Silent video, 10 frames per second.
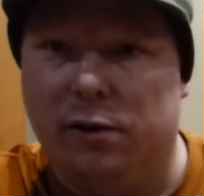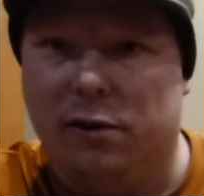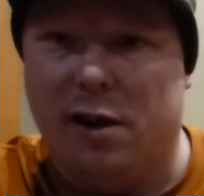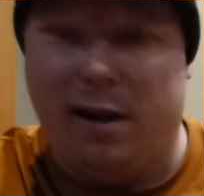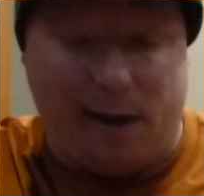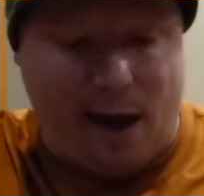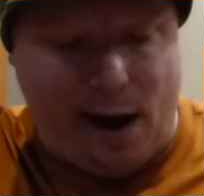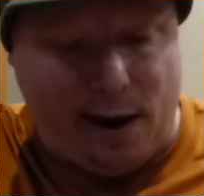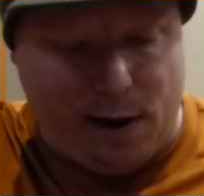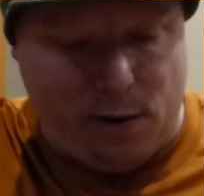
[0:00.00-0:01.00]
is just kind of like
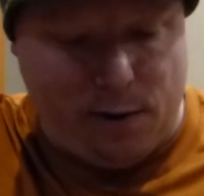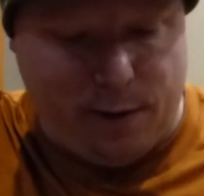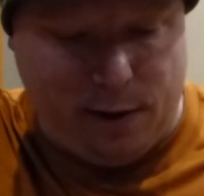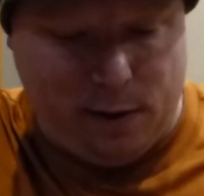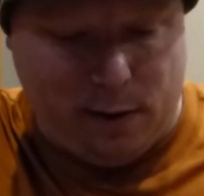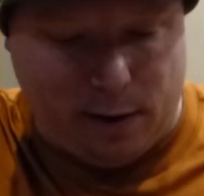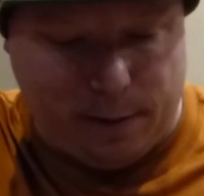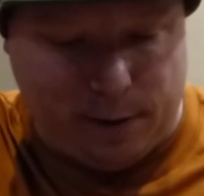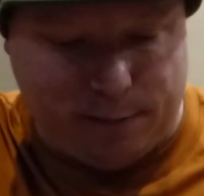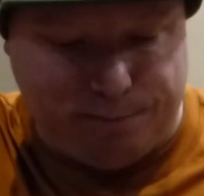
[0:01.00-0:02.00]
hanging out over here. Like
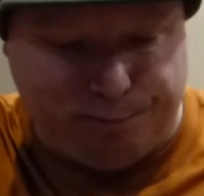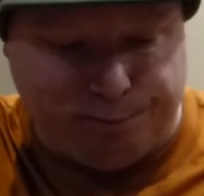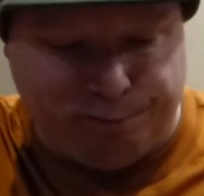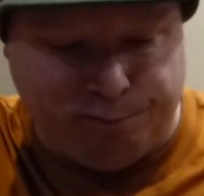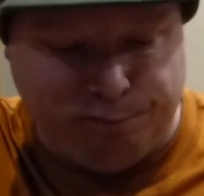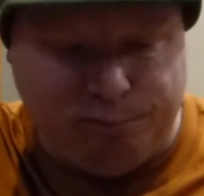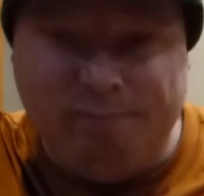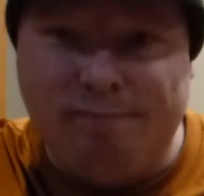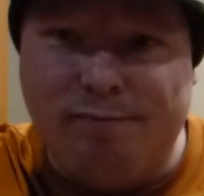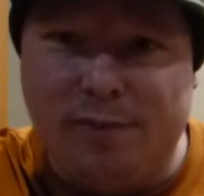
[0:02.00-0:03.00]
I'm like,
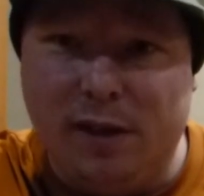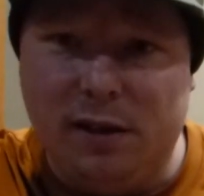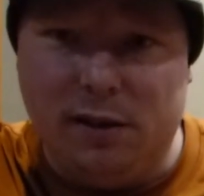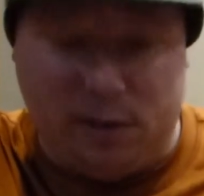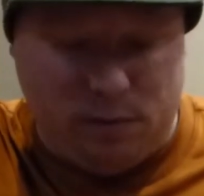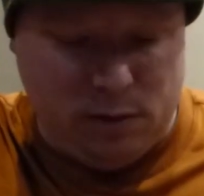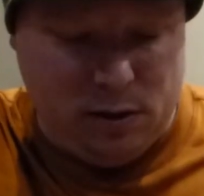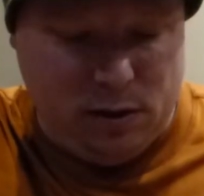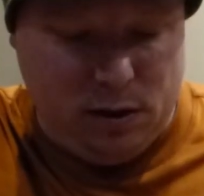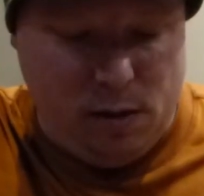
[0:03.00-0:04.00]
just
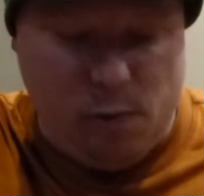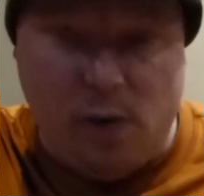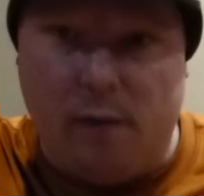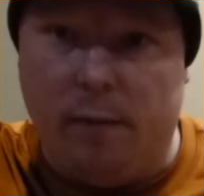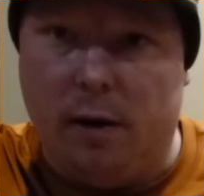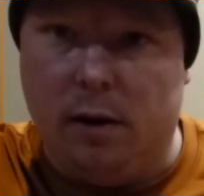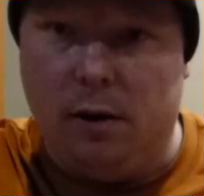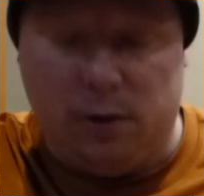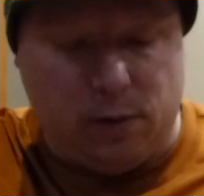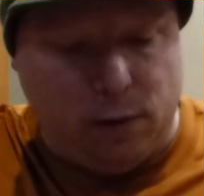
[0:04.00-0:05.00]
keep away from my
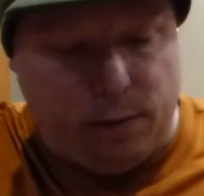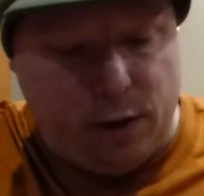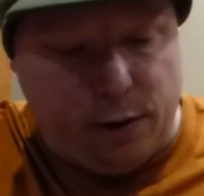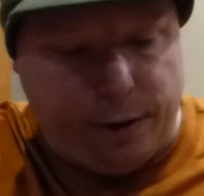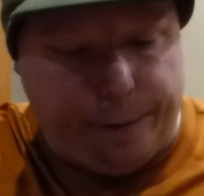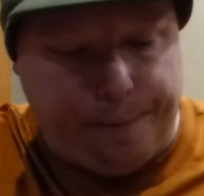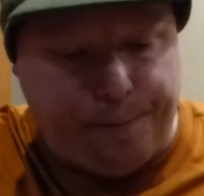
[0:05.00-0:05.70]
delicious little meal here.